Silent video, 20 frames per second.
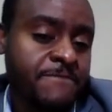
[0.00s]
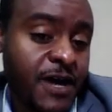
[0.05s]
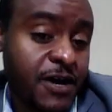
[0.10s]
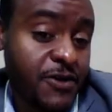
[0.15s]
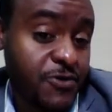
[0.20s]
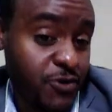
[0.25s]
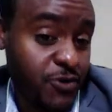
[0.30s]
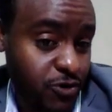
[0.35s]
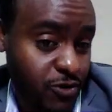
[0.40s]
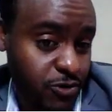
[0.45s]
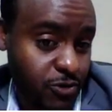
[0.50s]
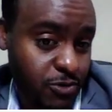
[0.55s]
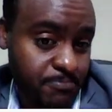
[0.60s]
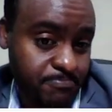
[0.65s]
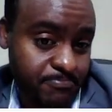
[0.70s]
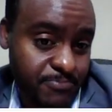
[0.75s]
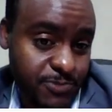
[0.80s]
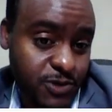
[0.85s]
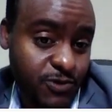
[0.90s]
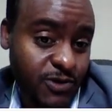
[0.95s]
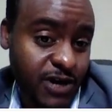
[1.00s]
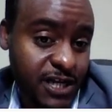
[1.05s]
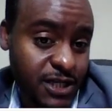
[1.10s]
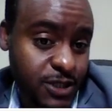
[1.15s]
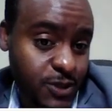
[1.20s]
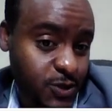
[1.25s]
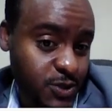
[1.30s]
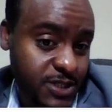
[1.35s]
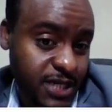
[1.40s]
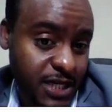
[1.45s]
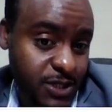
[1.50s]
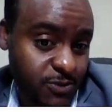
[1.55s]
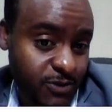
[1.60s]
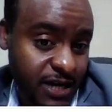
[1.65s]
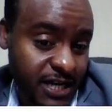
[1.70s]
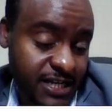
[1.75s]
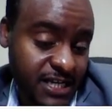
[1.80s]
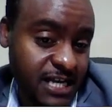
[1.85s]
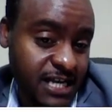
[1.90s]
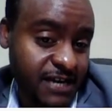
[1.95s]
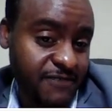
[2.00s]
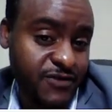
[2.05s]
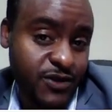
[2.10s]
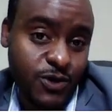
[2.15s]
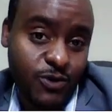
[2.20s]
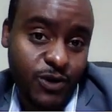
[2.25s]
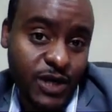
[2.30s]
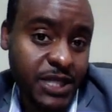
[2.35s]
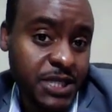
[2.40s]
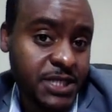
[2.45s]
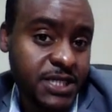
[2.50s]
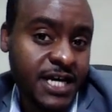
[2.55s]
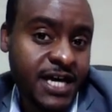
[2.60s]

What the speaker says: So you can use that one if you want,